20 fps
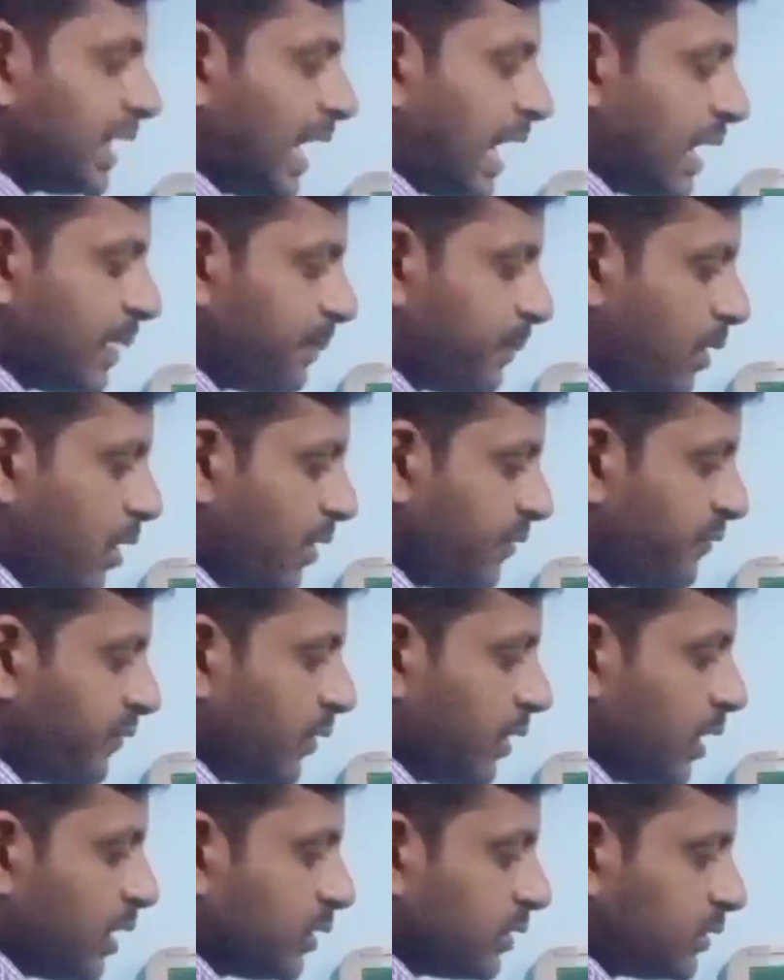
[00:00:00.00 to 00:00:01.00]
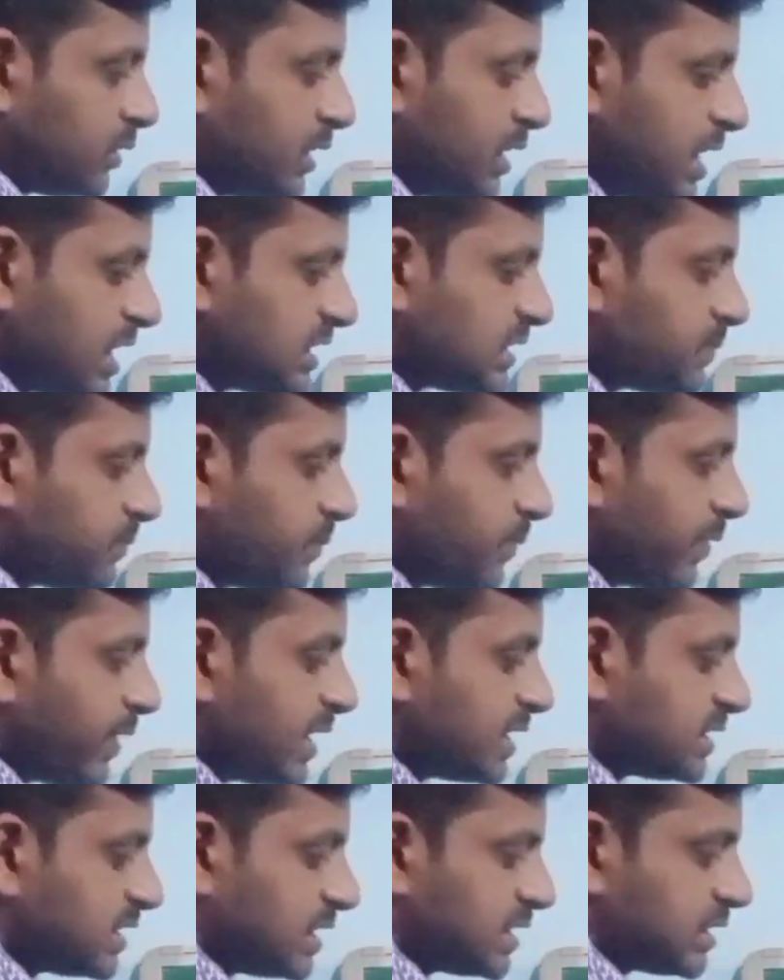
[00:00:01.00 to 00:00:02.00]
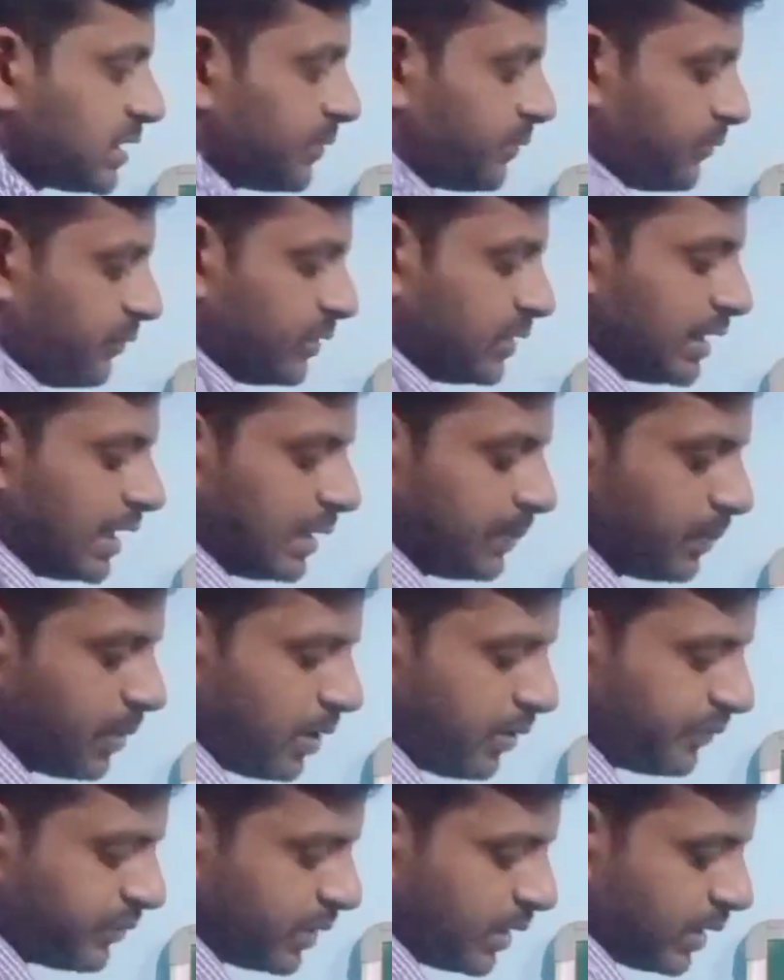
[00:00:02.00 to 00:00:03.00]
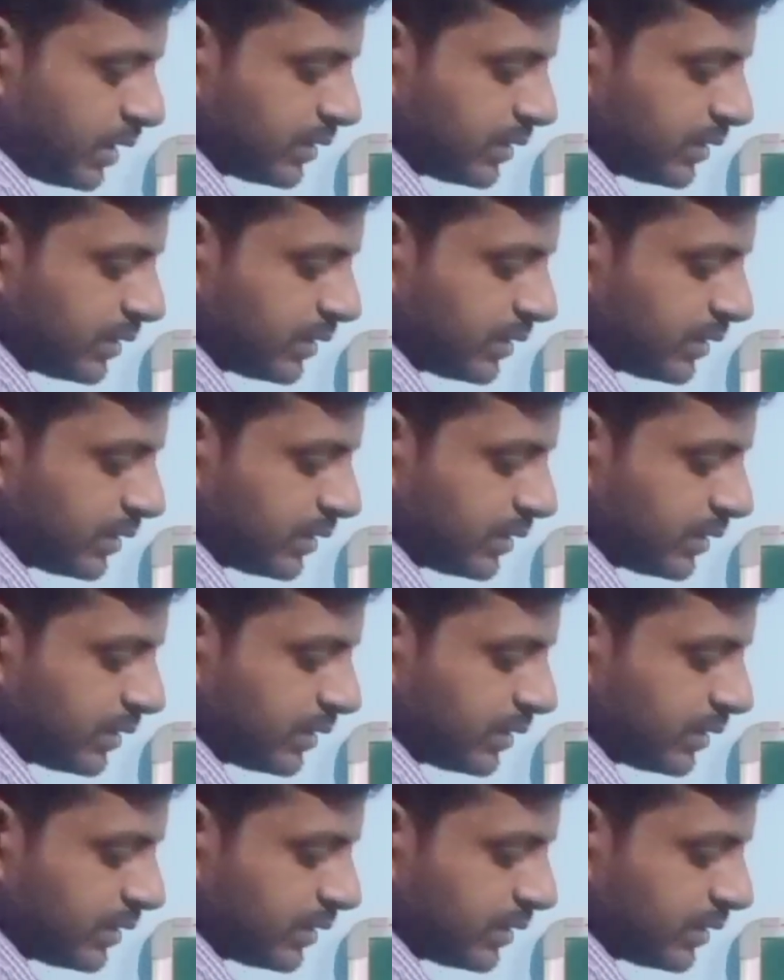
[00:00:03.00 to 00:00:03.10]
with the help of this spring system, with the help of